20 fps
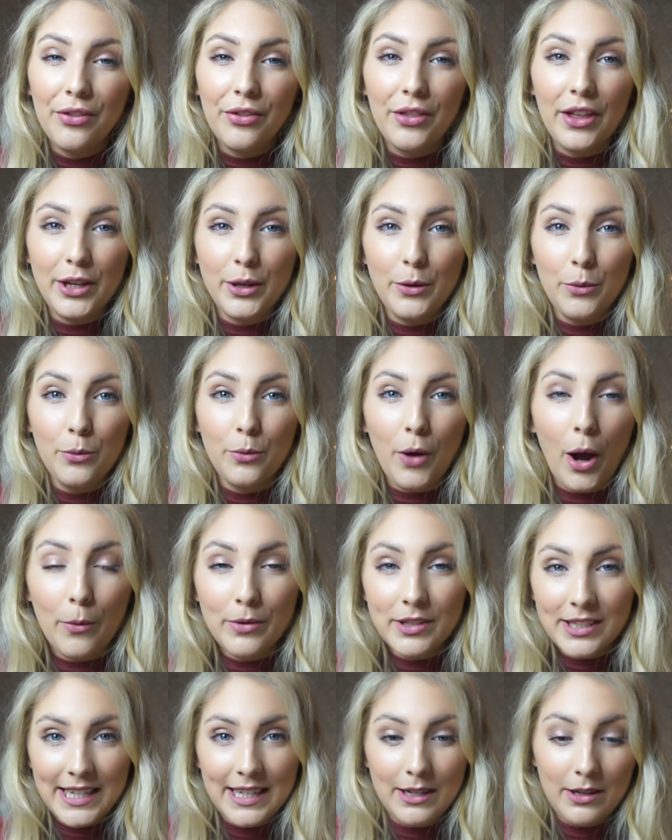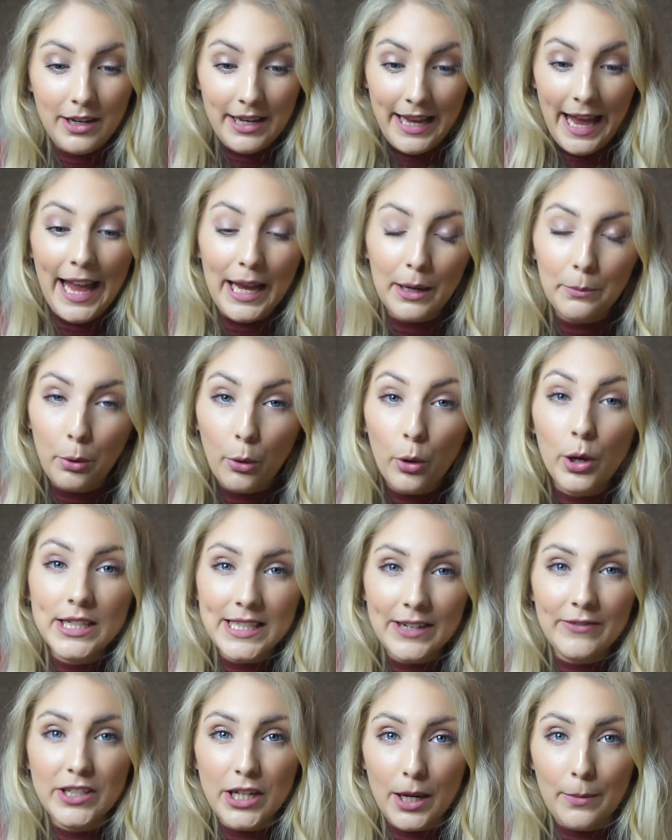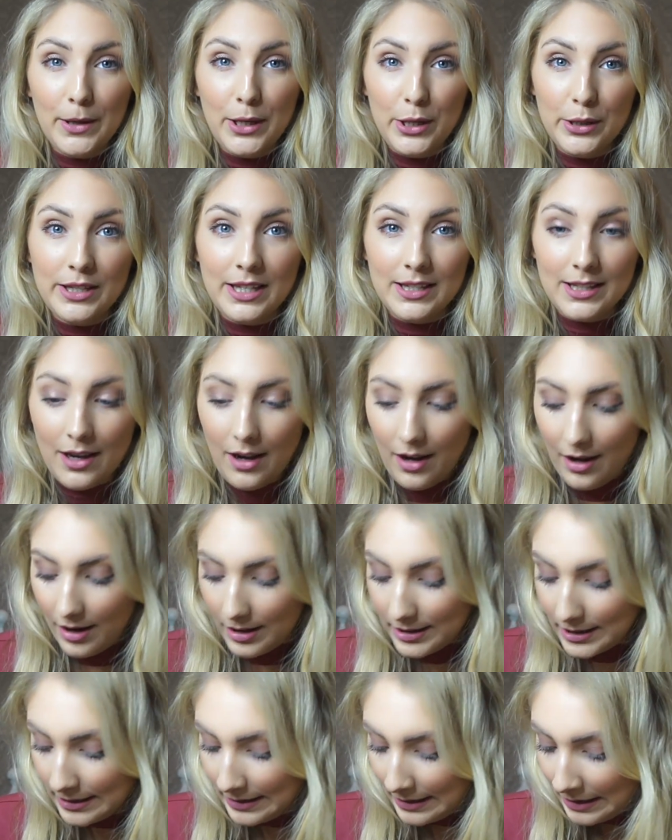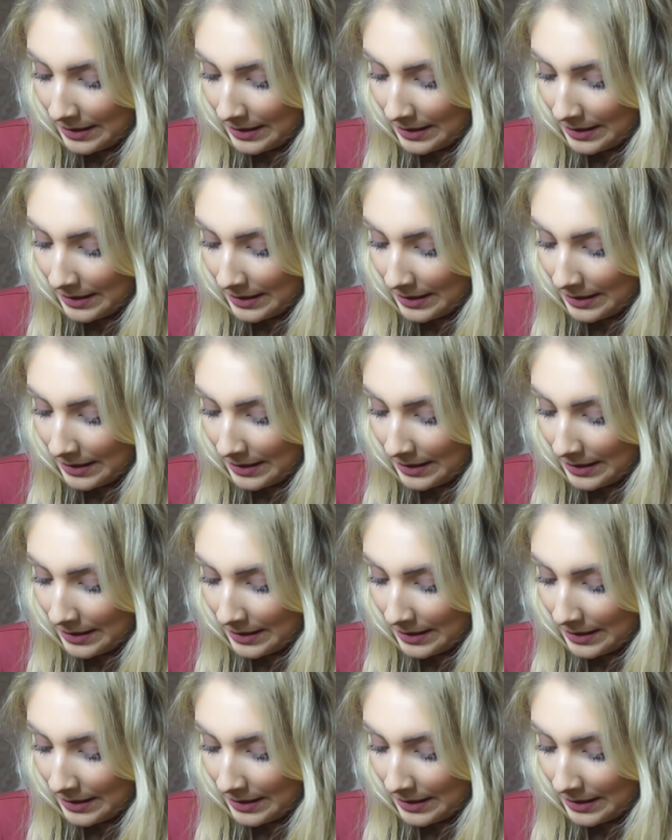that I was getting points every time I used this card.